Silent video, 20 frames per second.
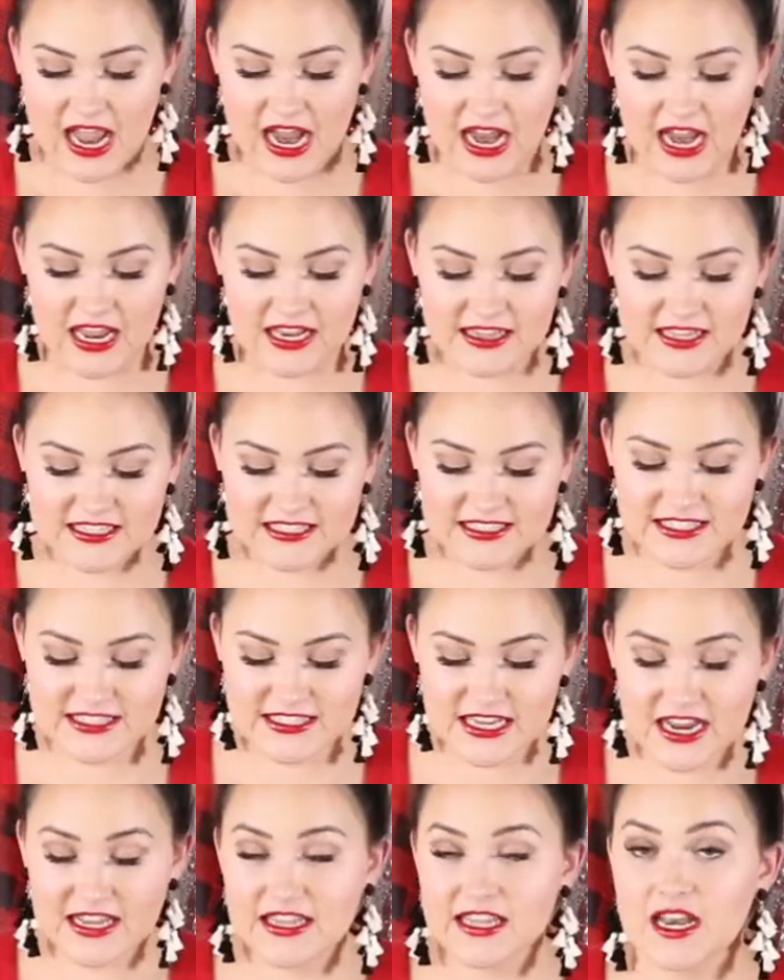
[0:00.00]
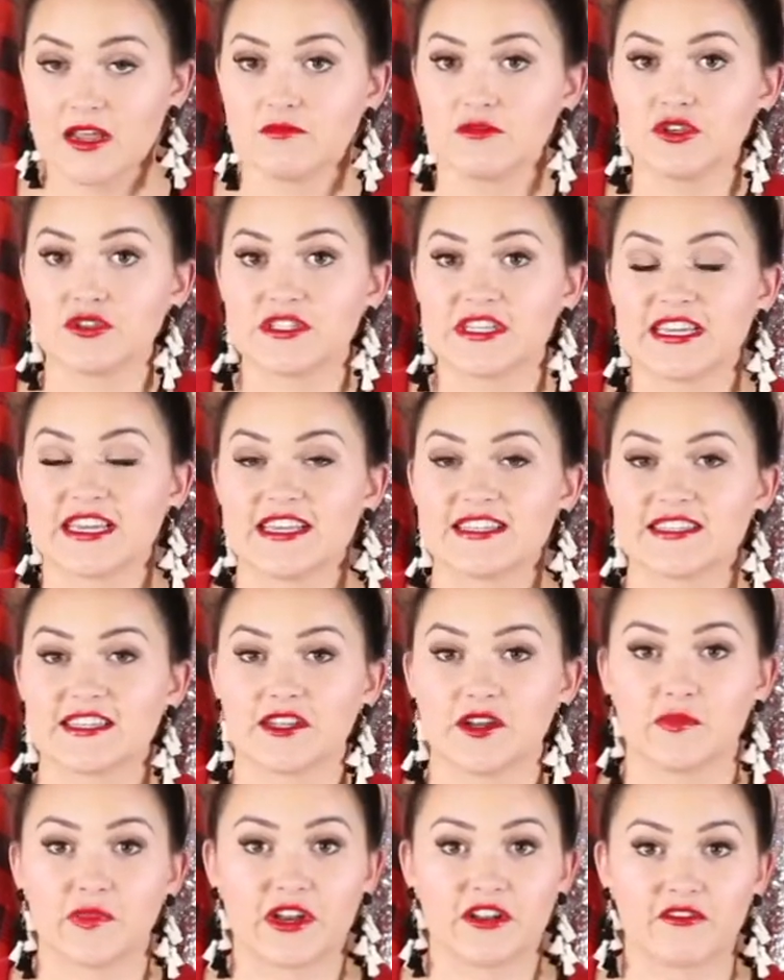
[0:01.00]
And this design that I'm using is a
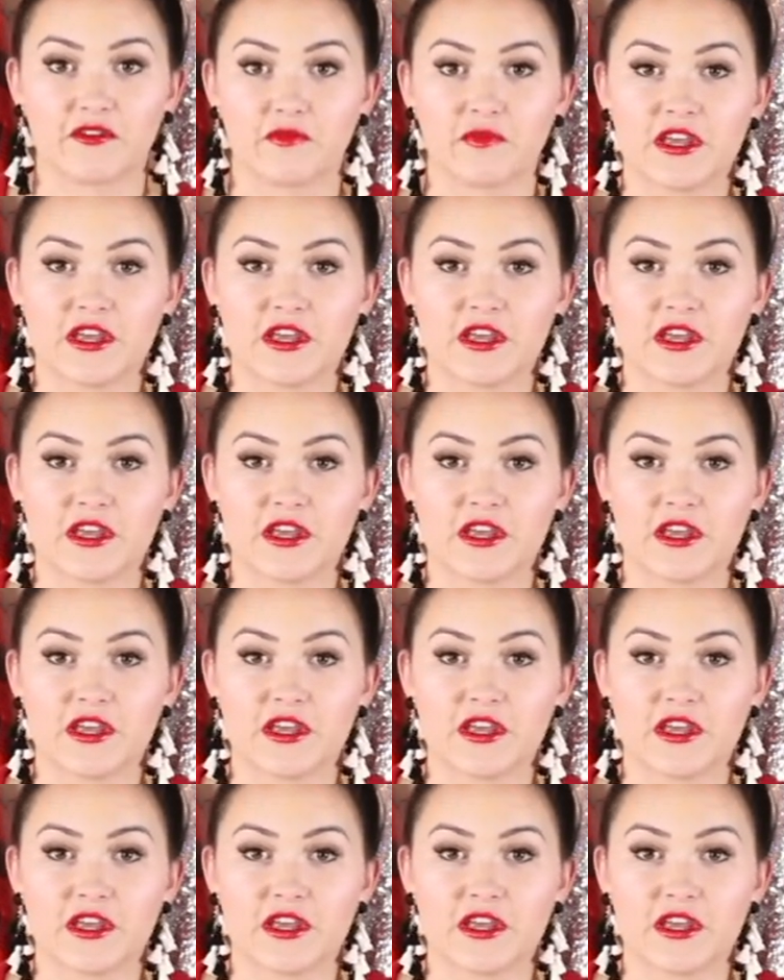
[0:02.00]
little bit of a